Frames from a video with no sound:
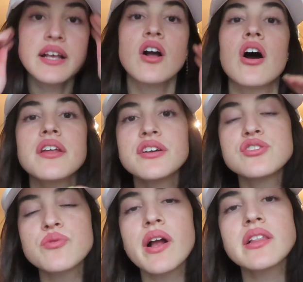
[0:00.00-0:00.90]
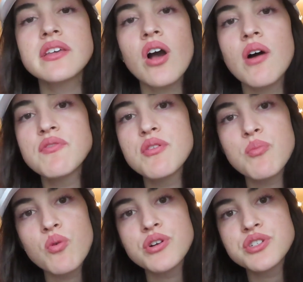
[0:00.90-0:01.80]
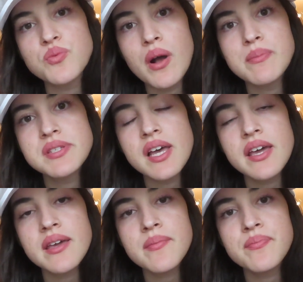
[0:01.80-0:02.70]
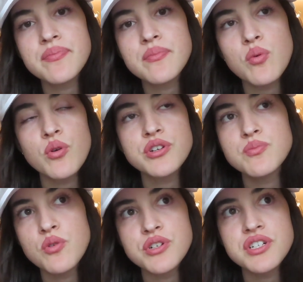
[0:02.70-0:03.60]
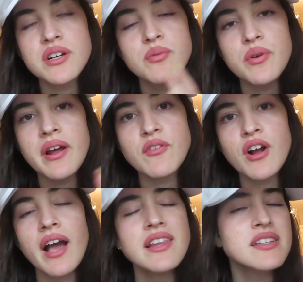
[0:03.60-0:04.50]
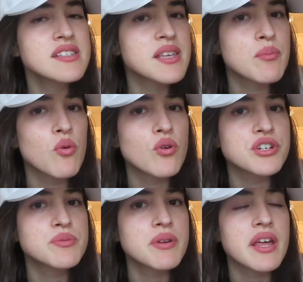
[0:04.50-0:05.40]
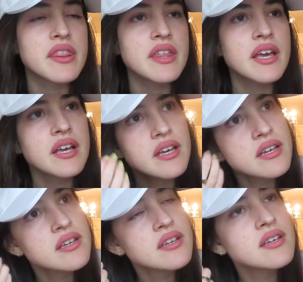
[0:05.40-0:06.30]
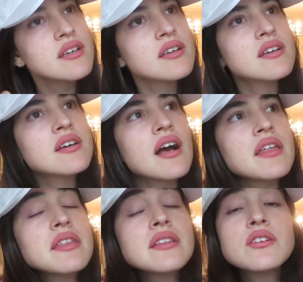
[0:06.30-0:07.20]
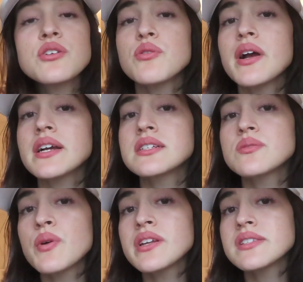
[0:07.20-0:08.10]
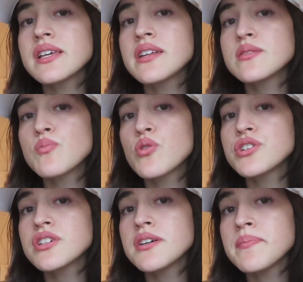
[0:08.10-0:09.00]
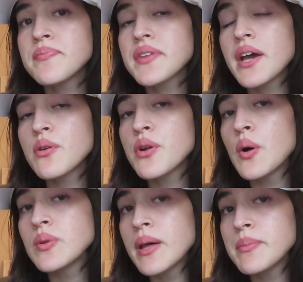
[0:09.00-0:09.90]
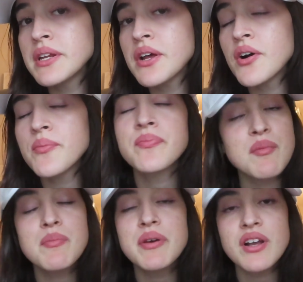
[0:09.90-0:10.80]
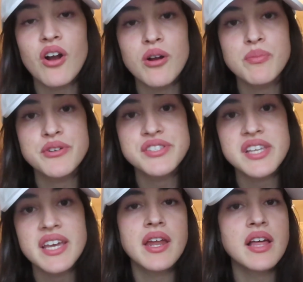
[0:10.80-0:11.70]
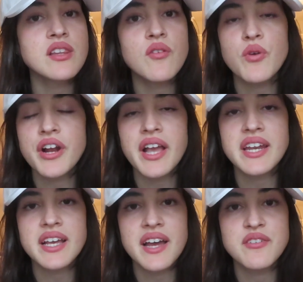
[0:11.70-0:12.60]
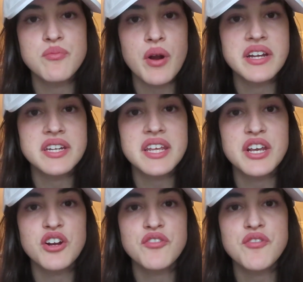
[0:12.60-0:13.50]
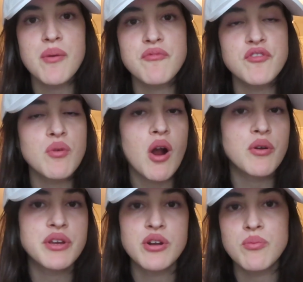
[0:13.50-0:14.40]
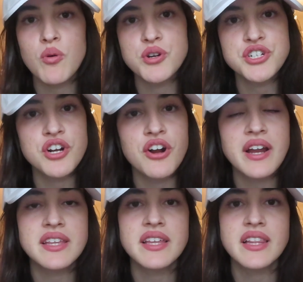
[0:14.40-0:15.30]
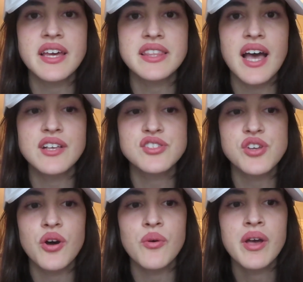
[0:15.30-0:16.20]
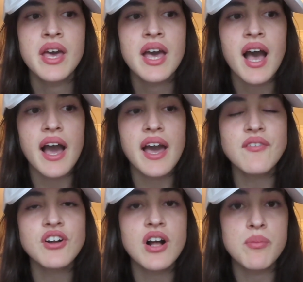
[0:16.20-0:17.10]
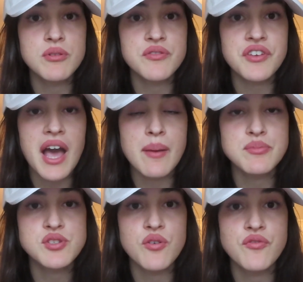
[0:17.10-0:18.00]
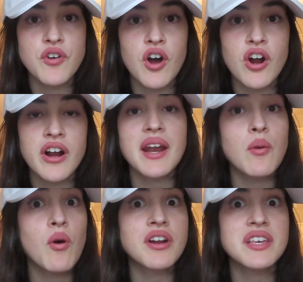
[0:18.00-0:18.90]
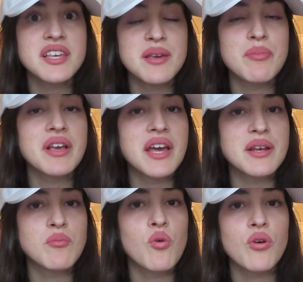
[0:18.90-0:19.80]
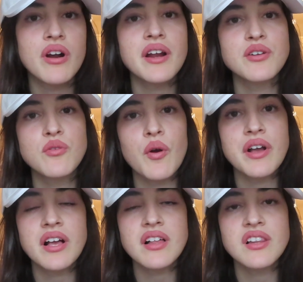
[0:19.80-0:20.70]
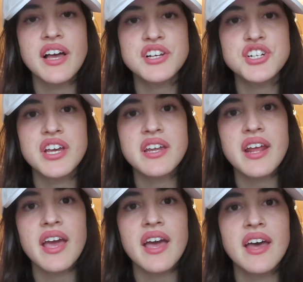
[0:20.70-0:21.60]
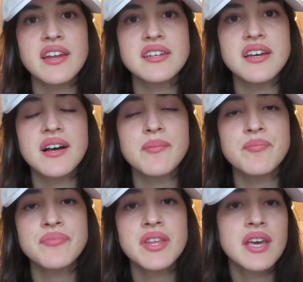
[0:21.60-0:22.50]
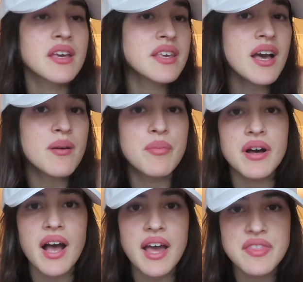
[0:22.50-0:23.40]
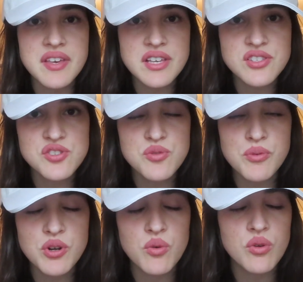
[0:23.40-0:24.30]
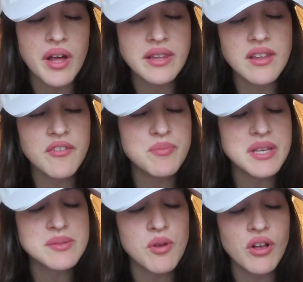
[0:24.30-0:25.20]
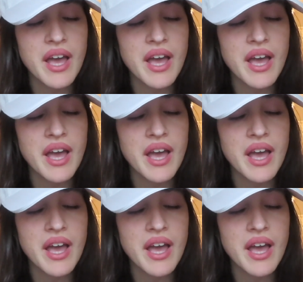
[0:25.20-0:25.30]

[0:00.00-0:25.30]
I got it directly off of the Porsche website. Porsche, whatever. I like to say Porsche, but I think the correct way to say it is Porsche. I don't know. Let me know. I'm a big car person, and I love wearing any kind of branded gear from Ferrari or Porsche or anything like that. So I have a couple of caps so far, and I want to keep getting more and growing a collection. And yeah, but I think it's super cool. I love baseball